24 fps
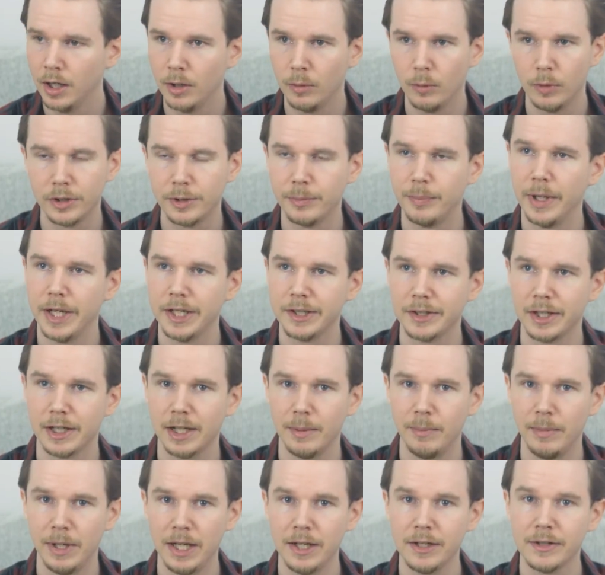which
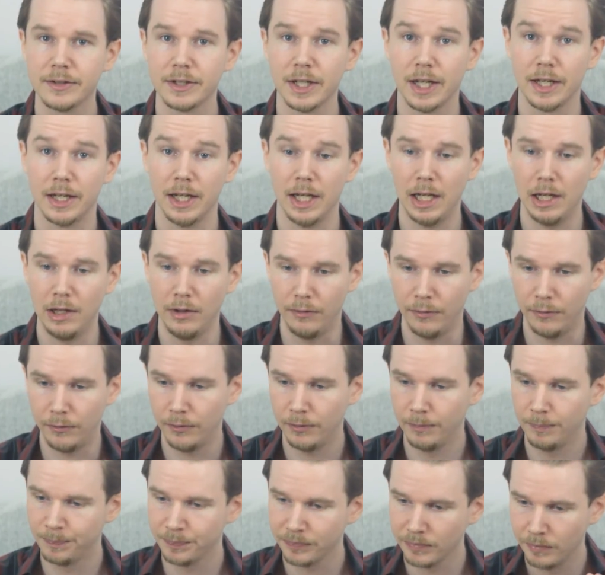basically means that
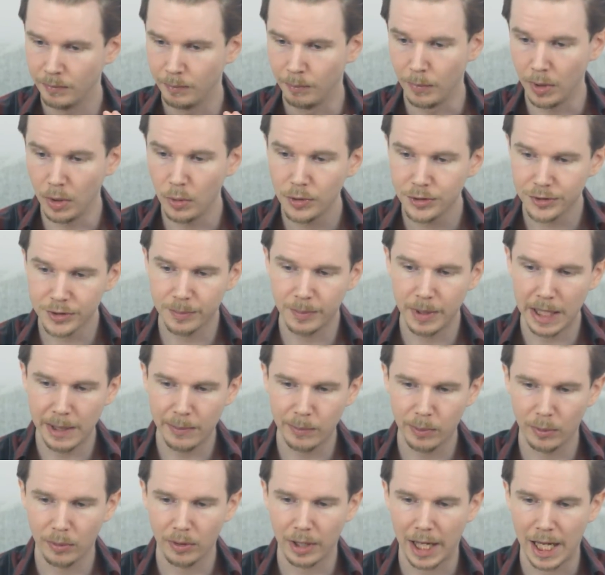if most
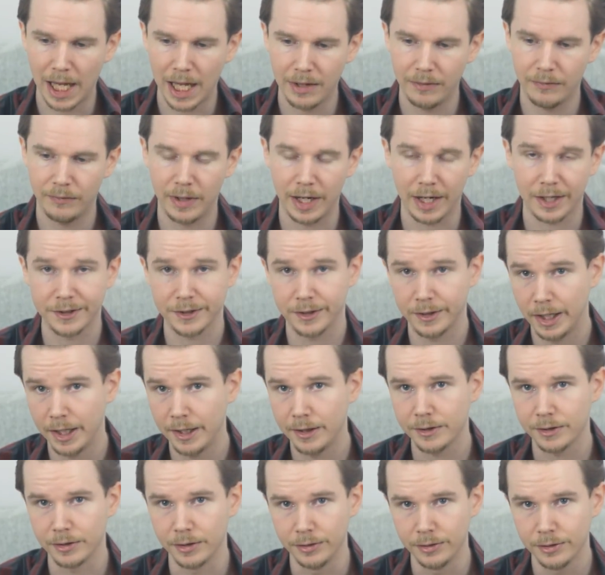people have
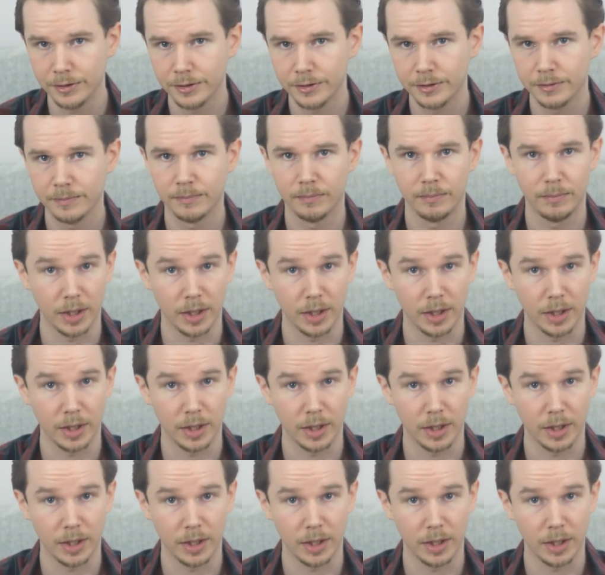vaccinations